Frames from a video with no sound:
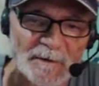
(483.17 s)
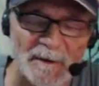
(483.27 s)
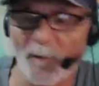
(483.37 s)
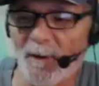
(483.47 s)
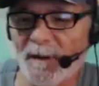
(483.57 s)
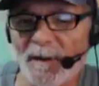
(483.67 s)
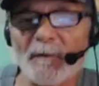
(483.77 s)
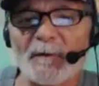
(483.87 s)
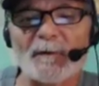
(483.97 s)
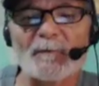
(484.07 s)
They want to
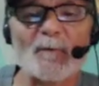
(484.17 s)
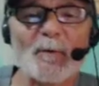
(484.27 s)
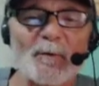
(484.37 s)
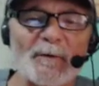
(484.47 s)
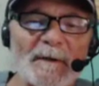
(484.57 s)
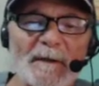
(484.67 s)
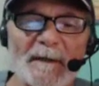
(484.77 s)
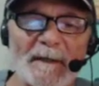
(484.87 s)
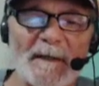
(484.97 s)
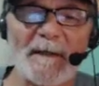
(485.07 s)
hear smooth,
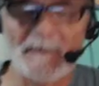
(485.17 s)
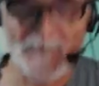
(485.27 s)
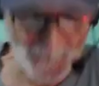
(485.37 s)
easy